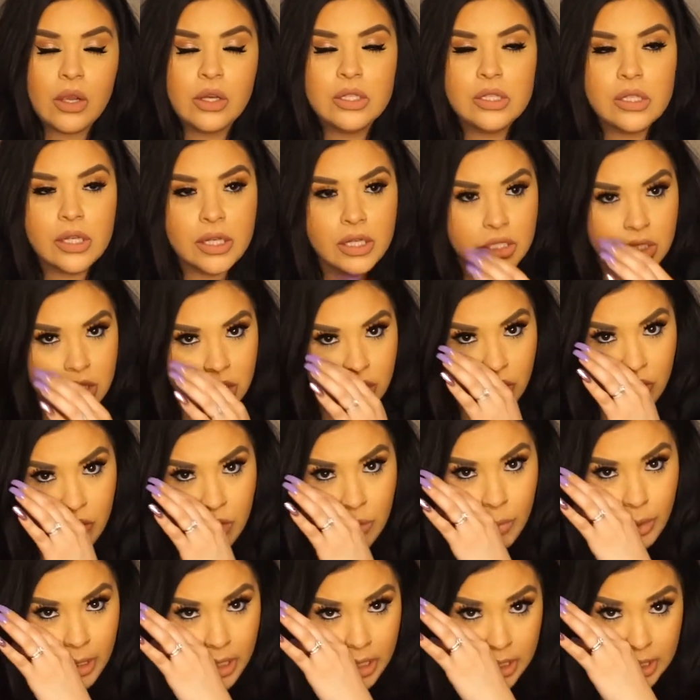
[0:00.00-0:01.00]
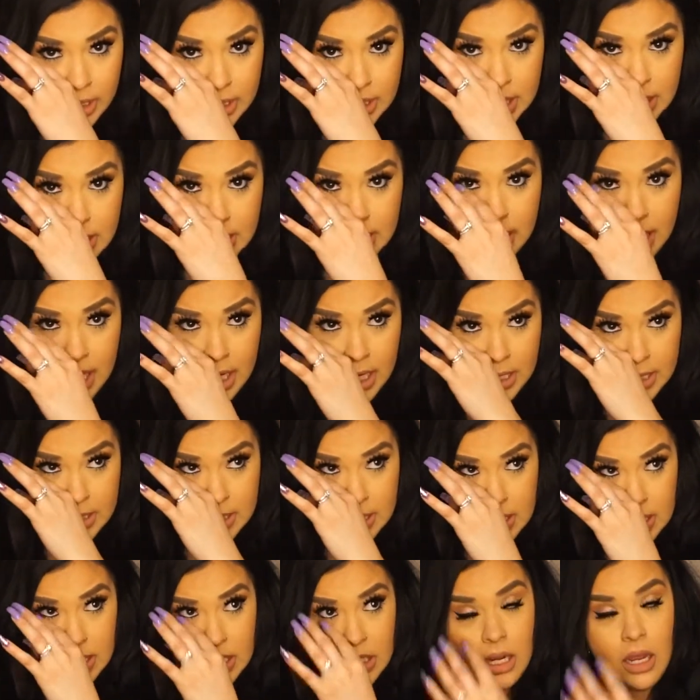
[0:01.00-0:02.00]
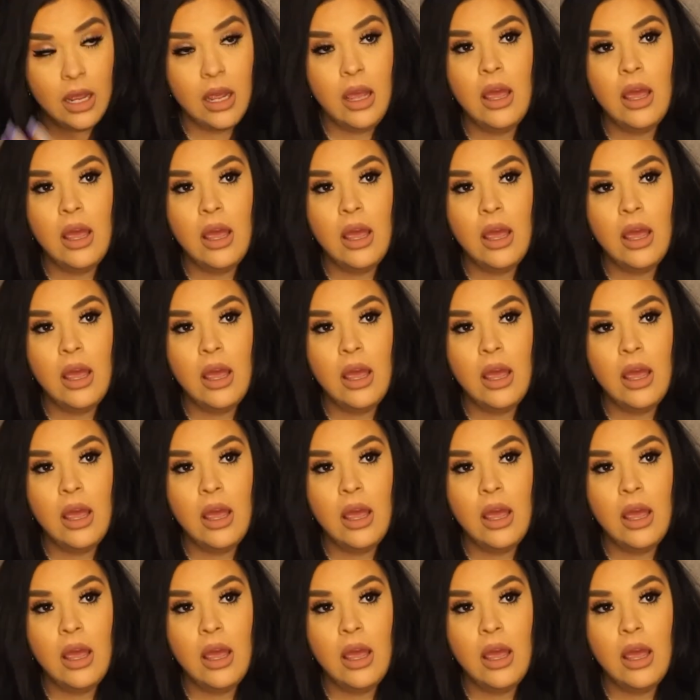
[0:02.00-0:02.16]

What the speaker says: So I took a few pregnancy tests,